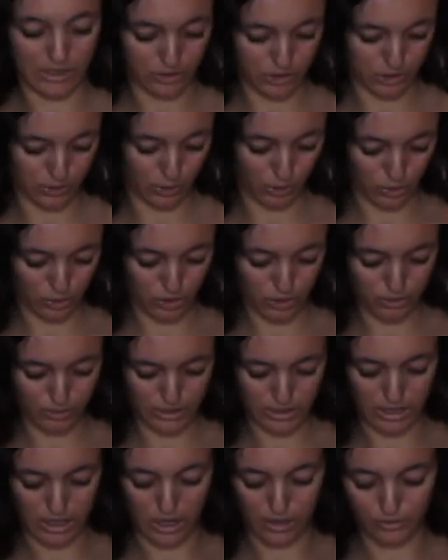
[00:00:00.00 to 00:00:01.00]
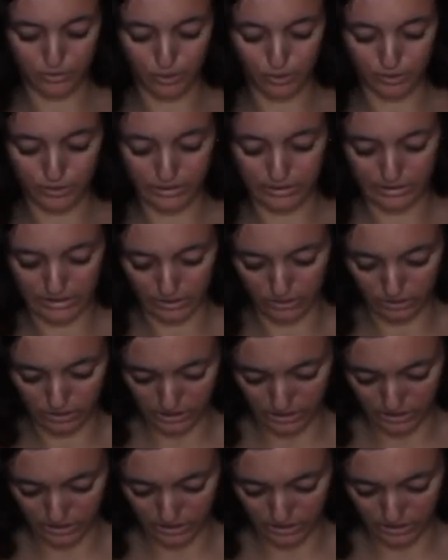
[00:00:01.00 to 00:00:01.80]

how it's supposed to be, not folding down